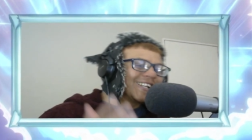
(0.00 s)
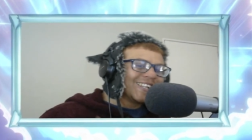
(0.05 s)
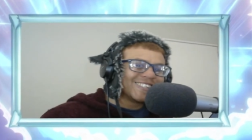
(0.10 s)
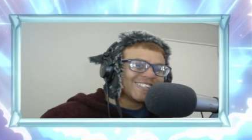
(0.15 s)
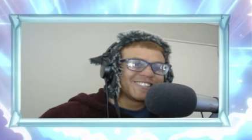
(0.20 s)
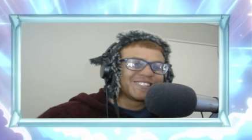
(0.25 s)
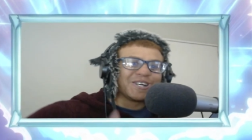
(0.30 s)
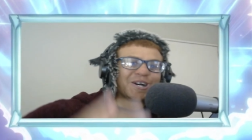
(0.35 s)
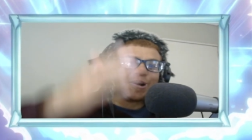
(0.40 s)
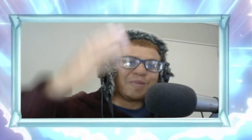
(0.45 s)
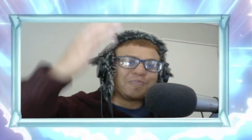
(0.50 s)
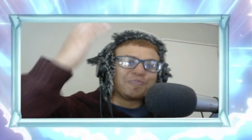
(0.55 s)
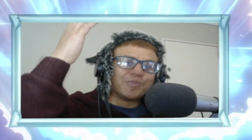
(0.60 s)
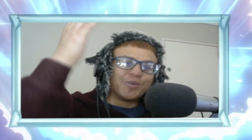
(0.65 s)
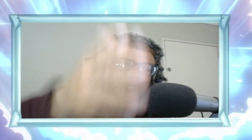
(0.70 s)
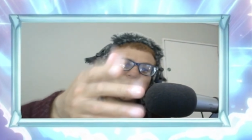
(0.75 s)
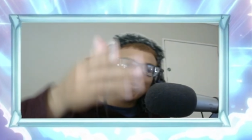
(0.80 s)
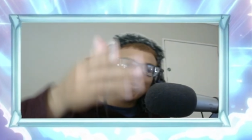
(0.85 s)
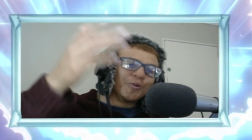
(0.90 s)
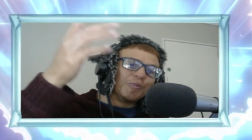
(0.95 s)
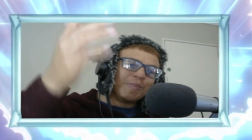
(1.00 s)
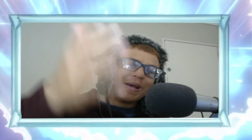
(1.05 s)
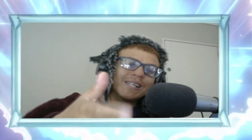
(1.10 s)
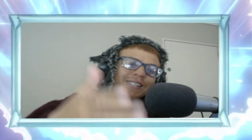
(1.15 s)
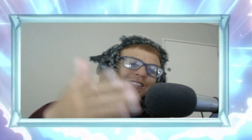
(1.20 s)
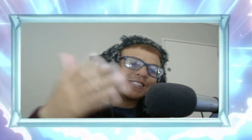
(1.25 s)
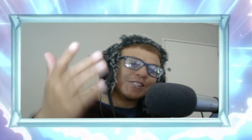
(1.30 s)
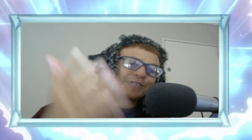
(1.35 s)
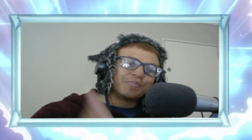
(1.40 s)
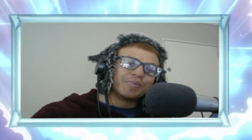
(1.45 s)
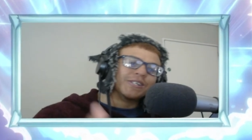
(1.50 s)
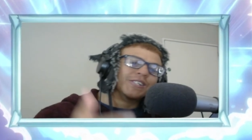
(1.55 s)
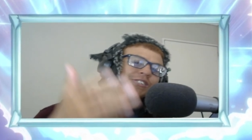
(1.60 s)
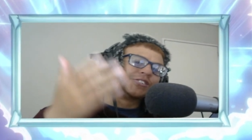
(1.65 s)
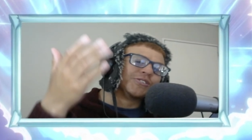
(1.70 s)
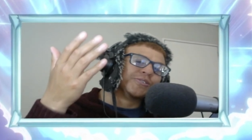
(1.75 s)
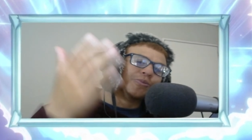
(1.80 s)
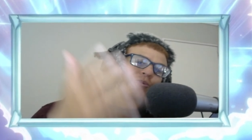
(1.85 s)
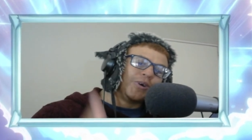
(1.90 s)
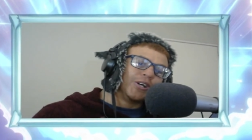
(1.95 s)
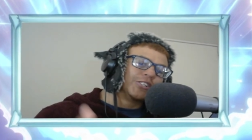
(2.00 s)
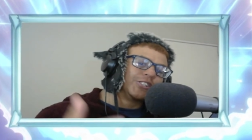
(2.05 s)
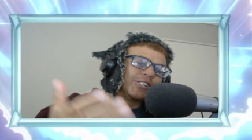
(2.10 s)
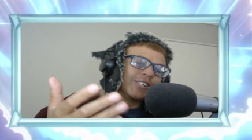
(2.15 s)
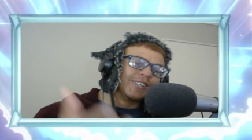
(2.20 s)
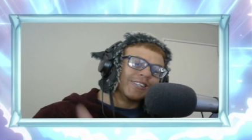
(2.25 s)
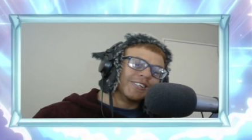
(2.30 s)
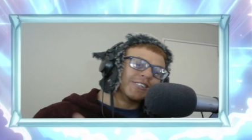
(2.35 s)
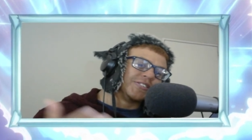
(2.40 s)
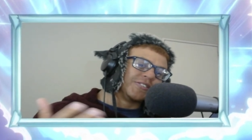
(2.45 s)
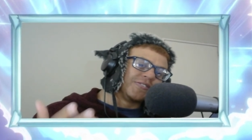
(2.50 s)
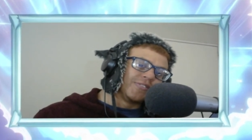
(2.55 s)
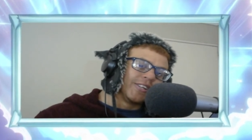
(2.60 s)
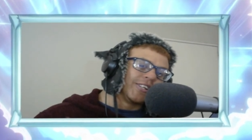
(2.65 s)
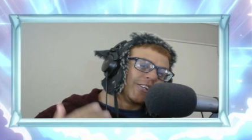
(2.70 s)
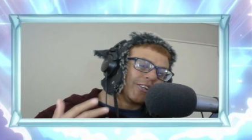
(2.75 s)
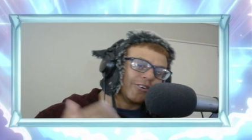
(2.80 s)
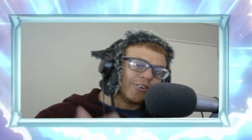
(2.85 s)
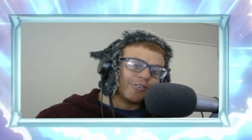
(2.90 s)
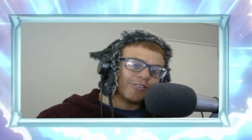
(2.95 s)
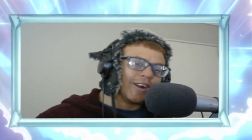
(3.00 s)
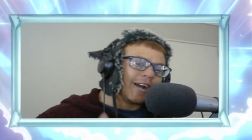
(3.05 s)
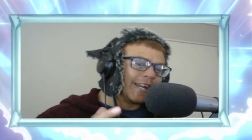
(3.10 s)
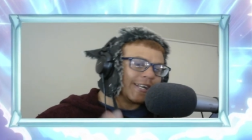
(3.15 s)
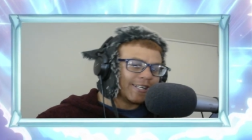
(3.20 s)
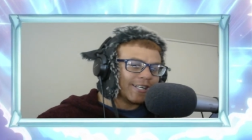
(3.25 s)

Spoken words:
is up, you amazing person watching this video right